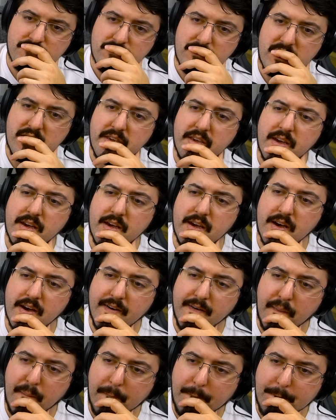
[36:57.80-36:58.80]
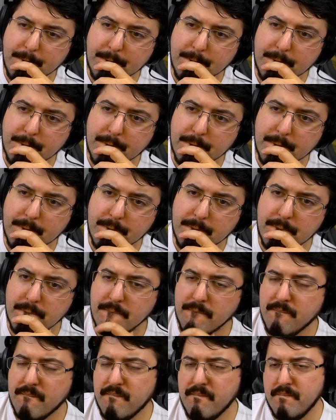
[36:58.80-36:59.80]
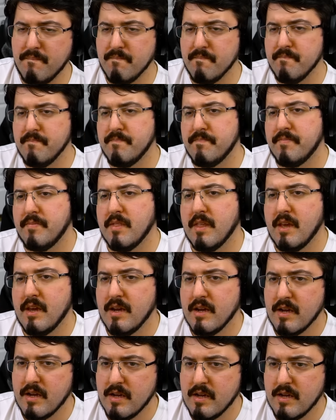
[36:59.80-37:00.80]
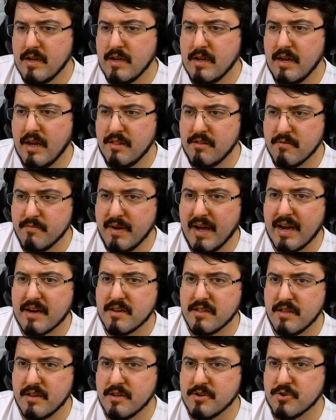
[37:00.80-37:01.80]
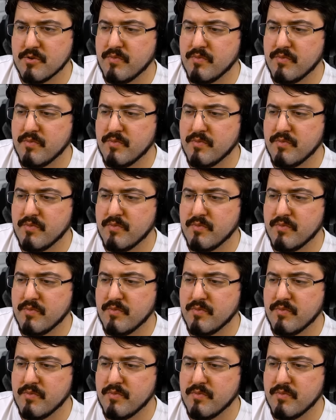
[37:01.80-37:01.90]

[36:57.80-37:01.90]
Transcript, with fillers: Yeah. Hmm. And they're back to the initial